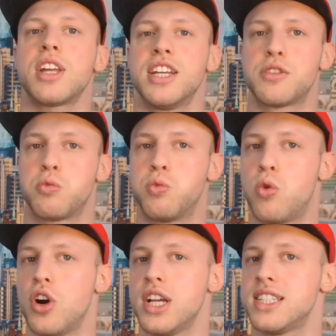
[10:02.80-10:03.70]
is,
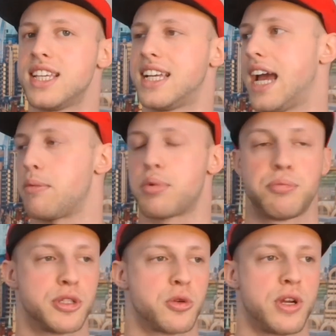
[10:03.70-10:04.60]
what is the gap
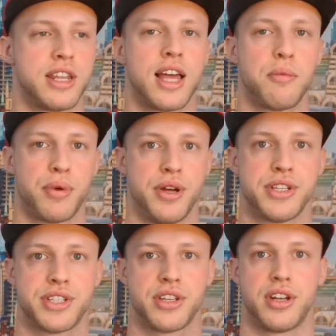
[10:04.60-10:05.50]
between that
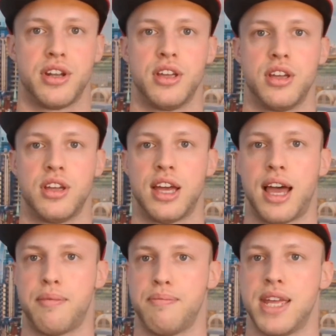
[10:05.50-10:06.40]
person
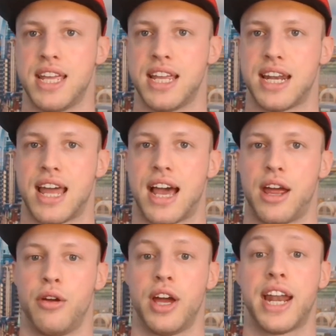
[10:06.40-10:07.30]
and me now,
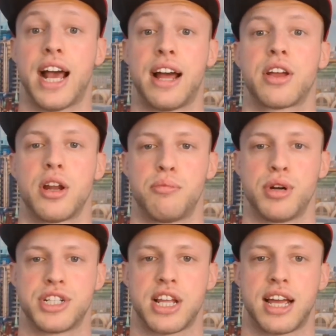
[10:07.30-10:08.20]
and how can I
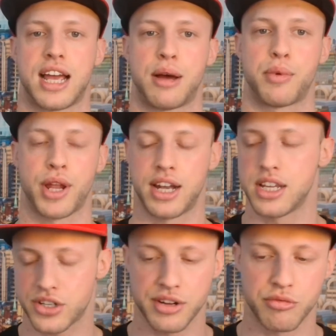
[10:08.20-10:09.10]
bridge that gap? Like
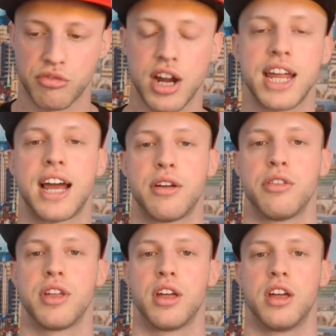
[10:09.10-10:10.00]
literally write
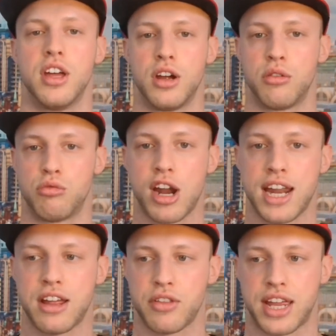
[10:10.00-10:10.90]
out the
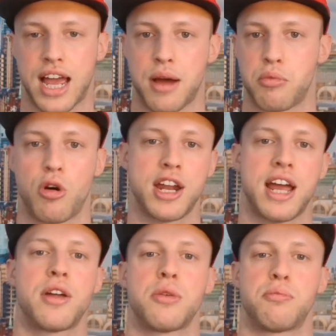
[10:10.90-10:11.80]
gap, write
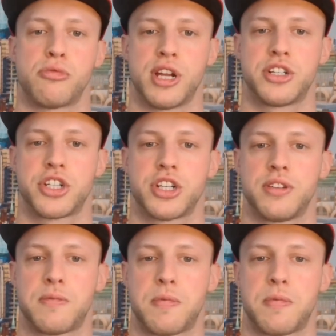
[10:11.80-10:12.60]
out the bridge.